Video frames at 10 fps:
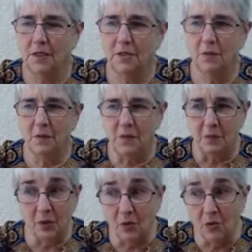So when we
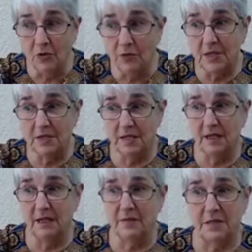put all of these
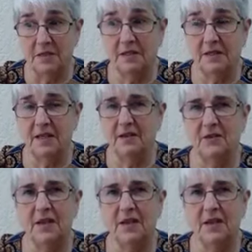elements together,